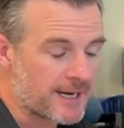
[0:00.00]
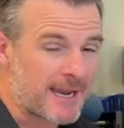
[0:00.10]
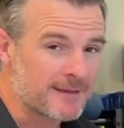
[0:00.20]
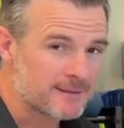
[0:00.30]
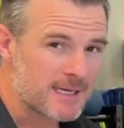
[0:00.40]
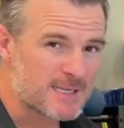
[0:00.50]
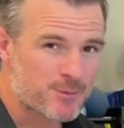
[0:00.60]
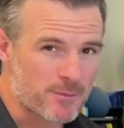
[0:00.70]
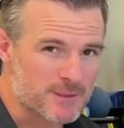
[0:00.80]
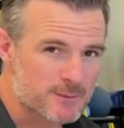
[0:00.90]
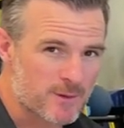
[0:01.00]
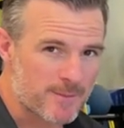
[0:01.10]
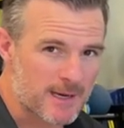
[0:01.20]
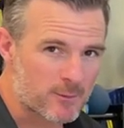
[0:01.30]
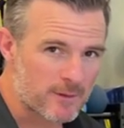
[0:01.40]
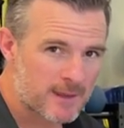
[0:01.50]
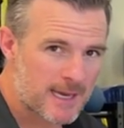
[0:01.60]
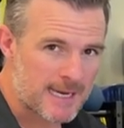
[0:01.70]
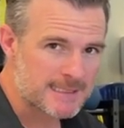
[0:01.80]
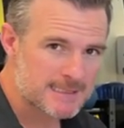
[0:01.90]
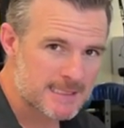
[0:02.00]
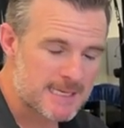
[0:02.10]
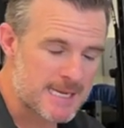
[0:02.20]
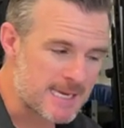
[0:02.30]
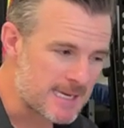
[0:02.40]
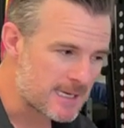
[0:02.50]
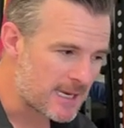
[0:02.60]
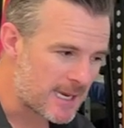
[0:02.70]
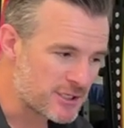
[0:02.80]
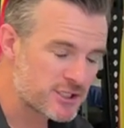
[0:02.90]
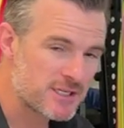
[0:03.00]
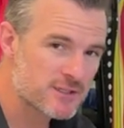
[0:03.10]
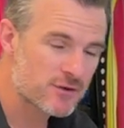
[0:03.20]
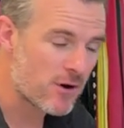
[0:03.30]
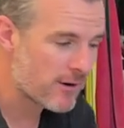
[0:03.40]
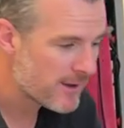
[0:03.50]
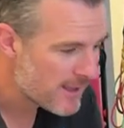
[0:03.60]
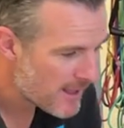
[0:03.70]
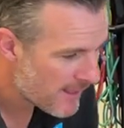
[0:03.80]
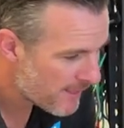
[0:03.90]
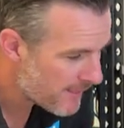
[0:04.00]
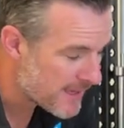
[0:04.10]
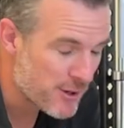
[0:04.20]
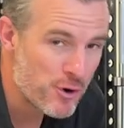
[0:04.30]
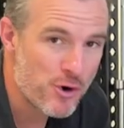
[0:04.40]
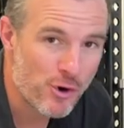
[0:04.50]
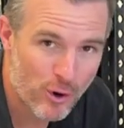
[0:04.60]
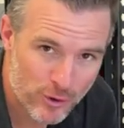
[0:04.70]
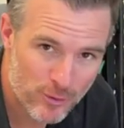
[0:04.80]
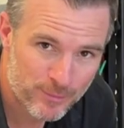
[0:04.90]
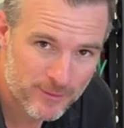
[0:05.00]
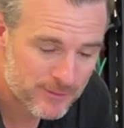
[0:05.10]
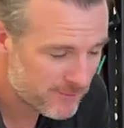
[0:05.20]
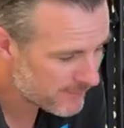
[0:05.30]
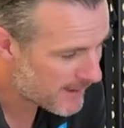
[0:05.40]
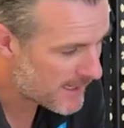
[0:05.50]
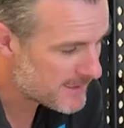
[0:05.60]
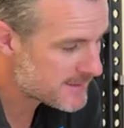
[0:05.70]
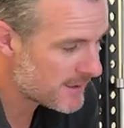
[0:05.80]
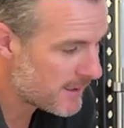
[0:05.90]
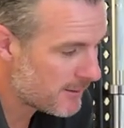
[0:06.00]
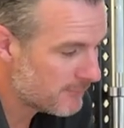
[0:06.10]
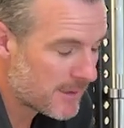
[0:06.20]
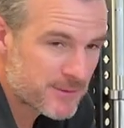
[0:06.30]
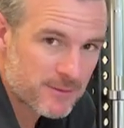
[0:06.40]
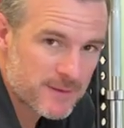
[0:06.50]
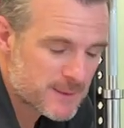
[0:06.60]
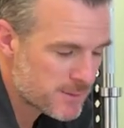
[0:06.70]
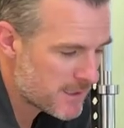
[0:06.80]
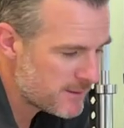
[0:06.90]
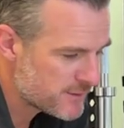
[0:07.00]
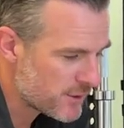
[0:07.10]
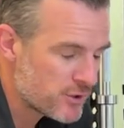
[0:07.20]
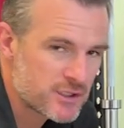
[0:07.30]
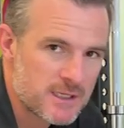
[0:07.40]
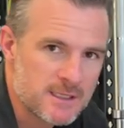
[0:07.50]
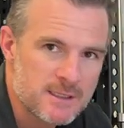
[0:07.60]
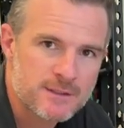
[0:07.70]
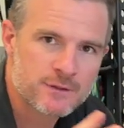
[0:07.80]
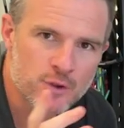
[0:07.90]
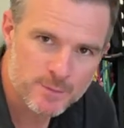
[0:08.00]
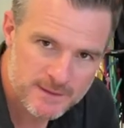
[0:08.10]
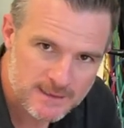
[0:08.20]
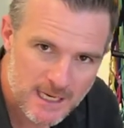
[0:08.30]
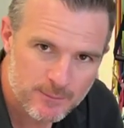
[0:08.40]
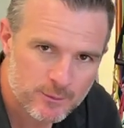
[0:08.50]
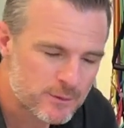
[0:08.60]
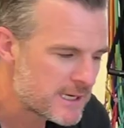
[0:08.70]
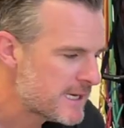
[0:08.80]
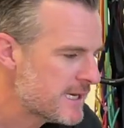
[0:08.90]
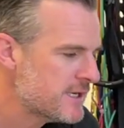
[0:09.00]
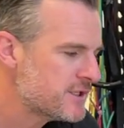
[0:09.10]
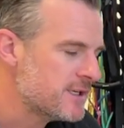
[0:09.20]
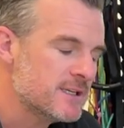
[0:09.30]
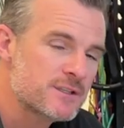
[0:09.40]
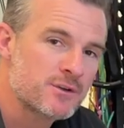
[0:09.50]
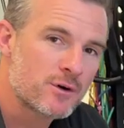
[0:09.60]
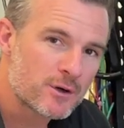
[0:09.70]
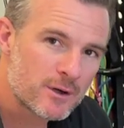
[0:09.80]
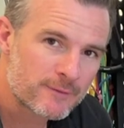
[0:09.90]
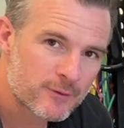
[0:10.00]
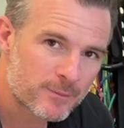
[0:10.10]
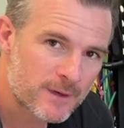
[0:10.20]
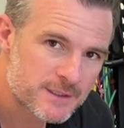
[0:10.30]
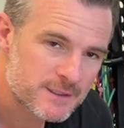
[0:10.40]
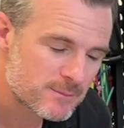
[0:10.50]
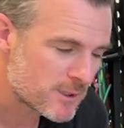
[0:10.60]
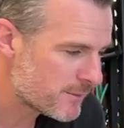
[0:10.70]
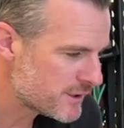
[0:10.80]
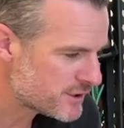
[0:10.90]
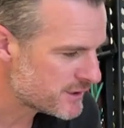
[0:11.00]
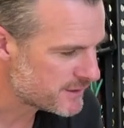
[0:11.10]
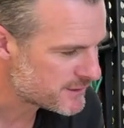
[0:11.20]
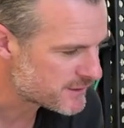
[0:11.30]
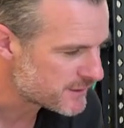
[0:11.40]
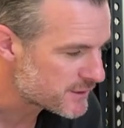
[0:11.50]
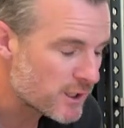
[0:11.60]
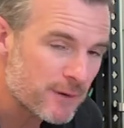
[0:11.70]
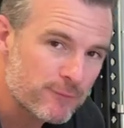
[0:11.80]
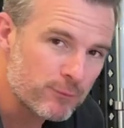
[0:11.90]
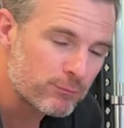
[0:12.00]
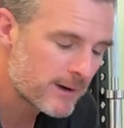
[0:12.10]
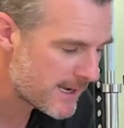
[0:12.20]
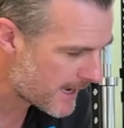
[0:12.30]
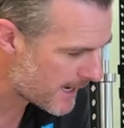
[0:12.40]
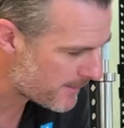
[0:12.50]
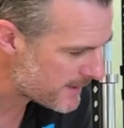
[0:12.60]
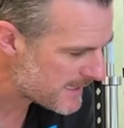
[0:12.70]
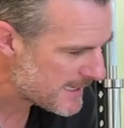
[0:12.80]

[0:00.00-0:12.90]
Okay, as promised, we're back with Kate's knee, and she's got the non-operative ACL rupture on this one. So she is super stable. She is not going for an operation at the moment. She is just going for rehab.